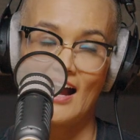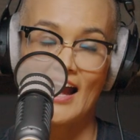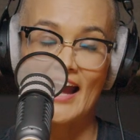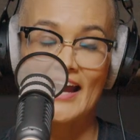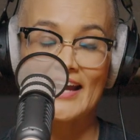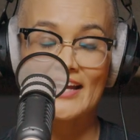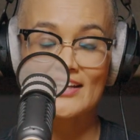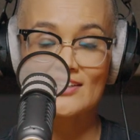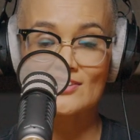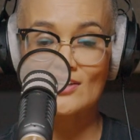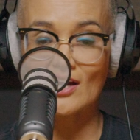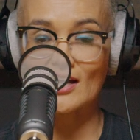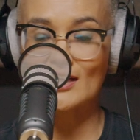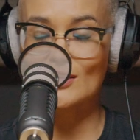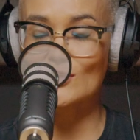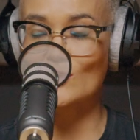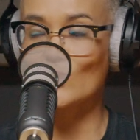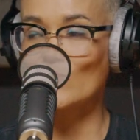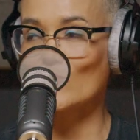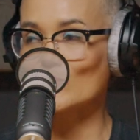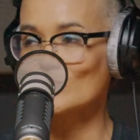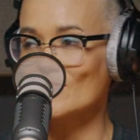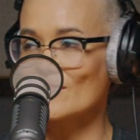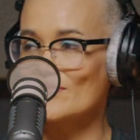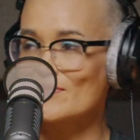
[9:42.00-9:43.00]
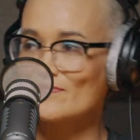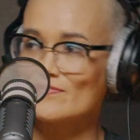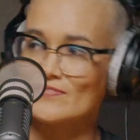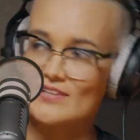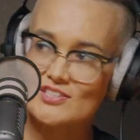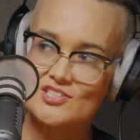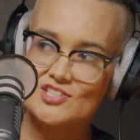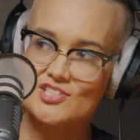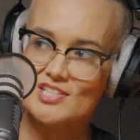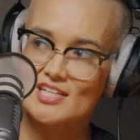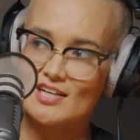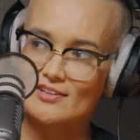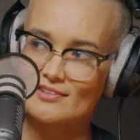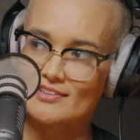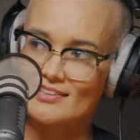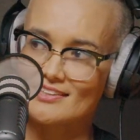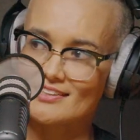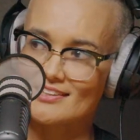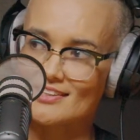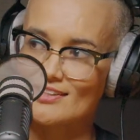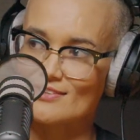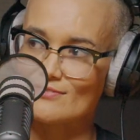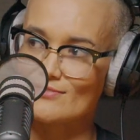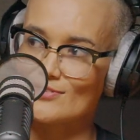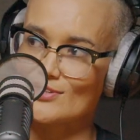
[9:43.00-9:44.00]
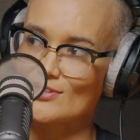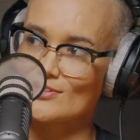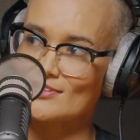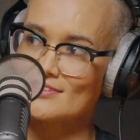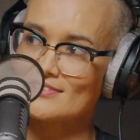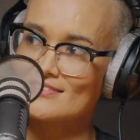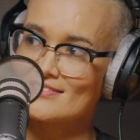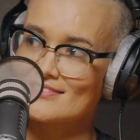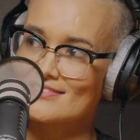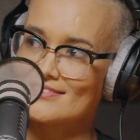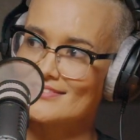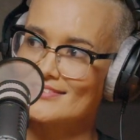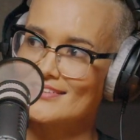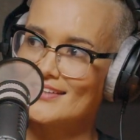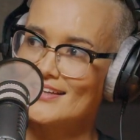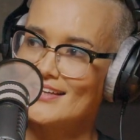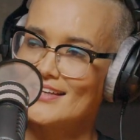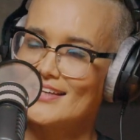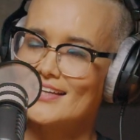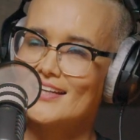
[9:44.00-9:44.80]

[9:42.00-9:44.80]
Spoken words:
And I call it the vegetarian converters